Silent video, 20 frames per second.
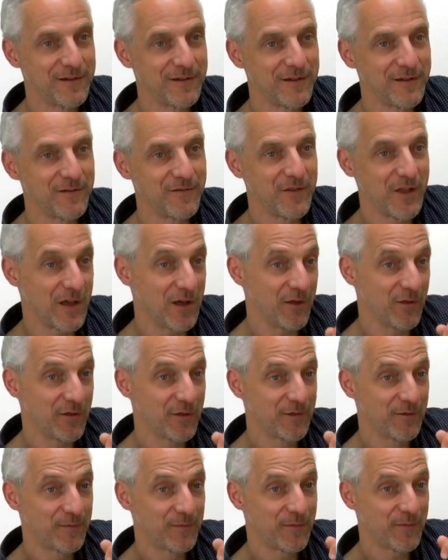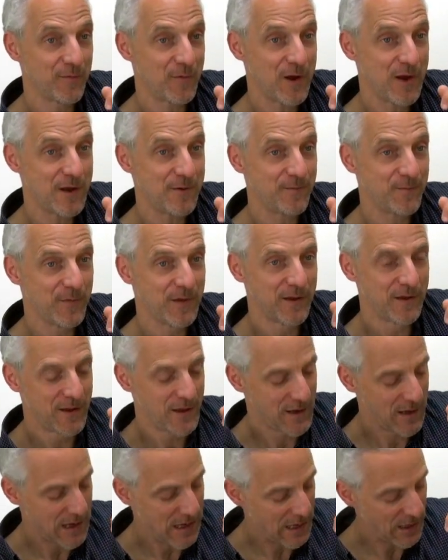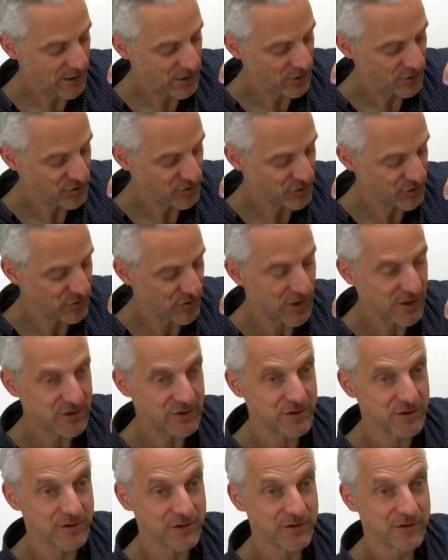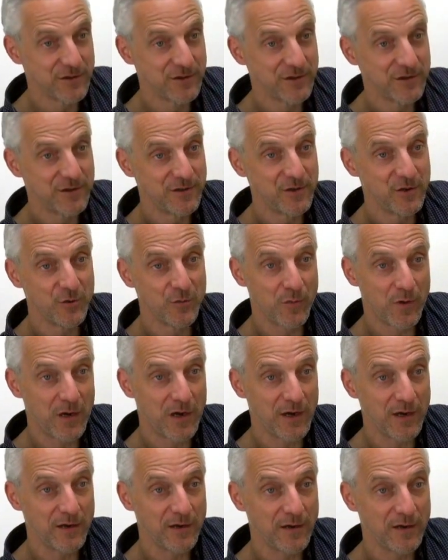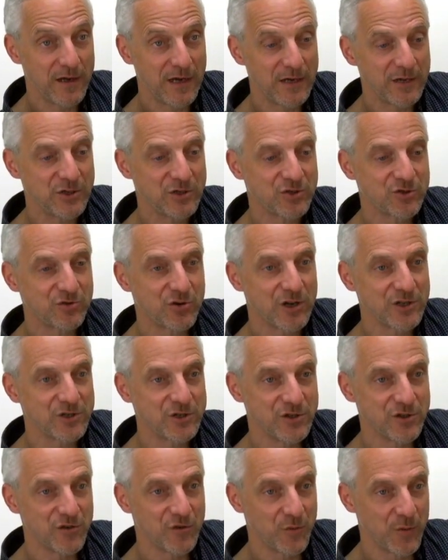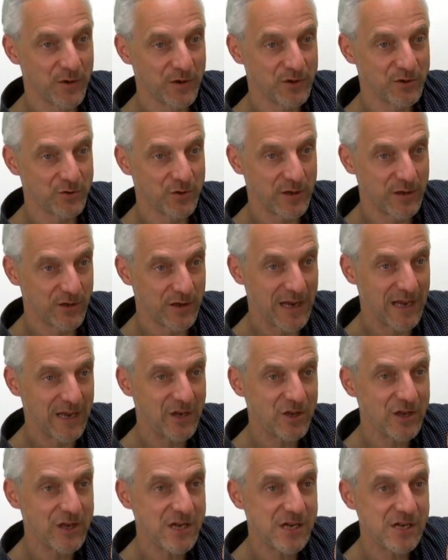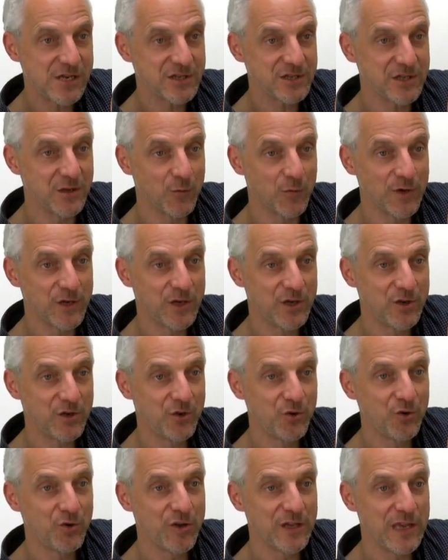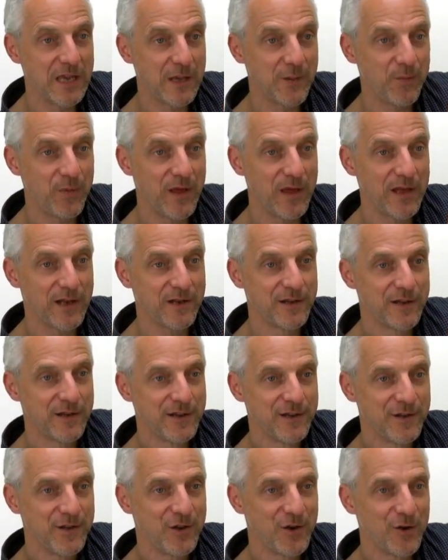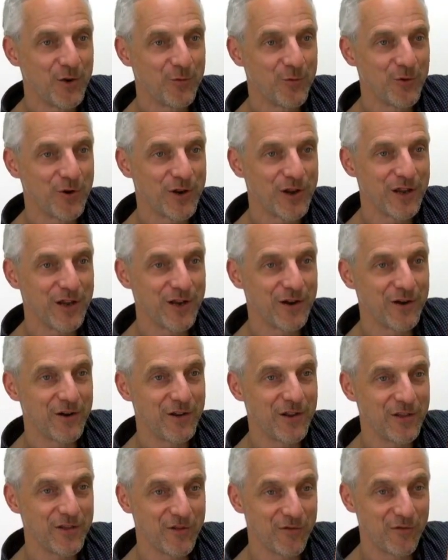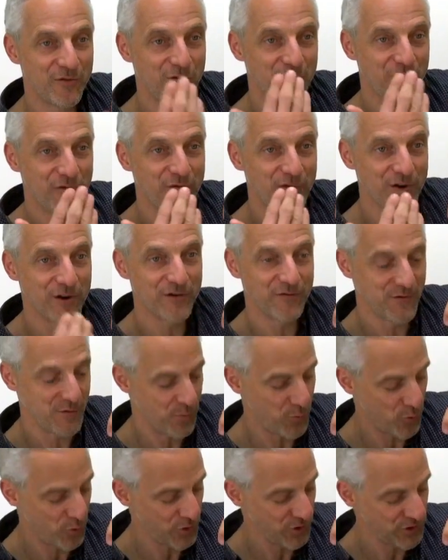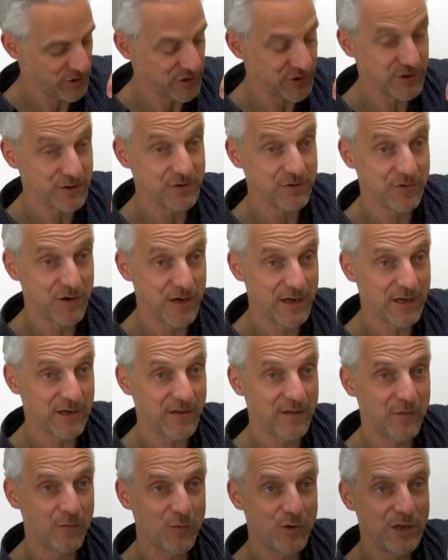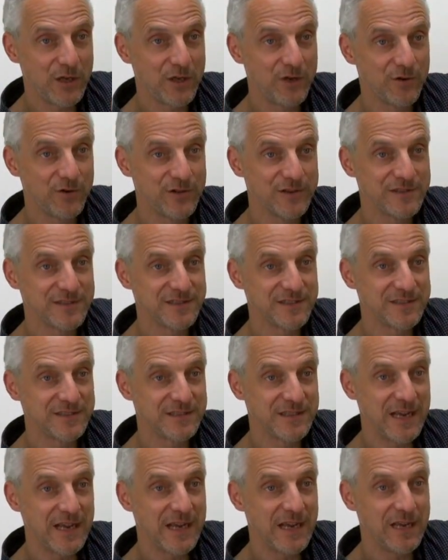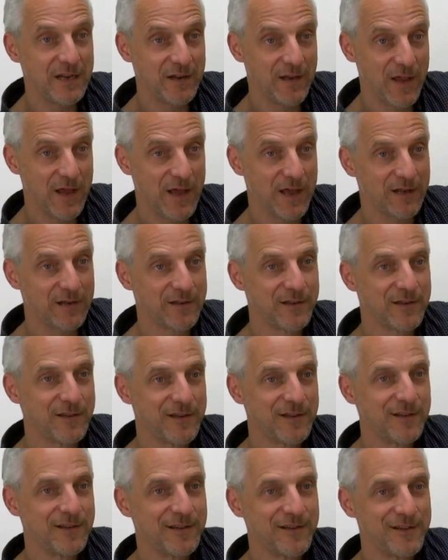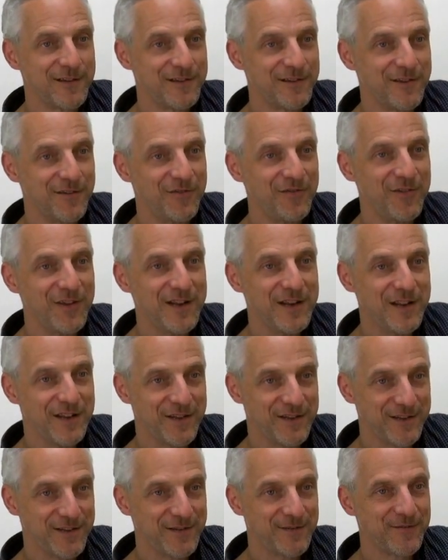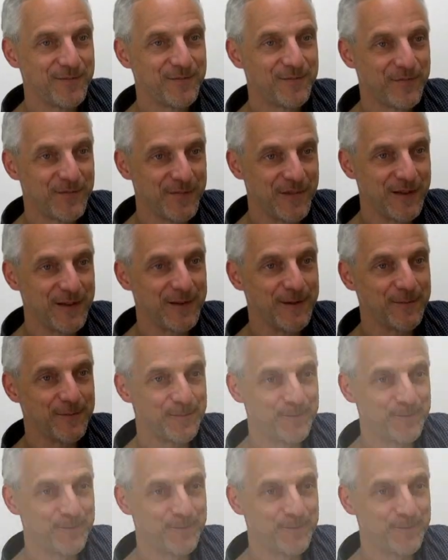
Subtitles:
the health, right? How do you structure your mind? How do you structure your spirituality? How do you condition it? What do you do to keep that, working at the forefront of importance to you, right? And then what do you do to sustain that, to feed it? Yeah.